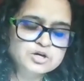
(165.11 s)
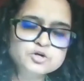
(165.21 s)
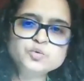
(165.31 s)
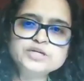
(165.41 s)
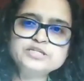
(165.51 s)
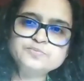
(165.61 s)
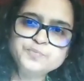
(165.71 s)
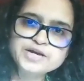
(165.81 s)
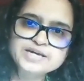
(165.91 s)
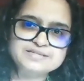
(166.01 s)
to
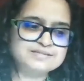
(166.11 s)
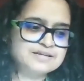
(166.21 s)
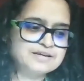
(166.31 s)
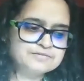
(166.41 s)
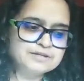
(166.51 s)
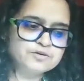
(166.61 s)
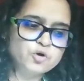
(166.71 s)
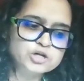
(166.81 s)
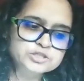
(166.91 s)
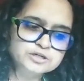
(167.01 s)
express their
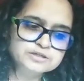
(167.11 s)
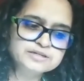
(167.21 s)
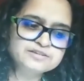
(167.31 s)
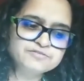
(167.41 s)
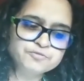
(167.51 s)
alternative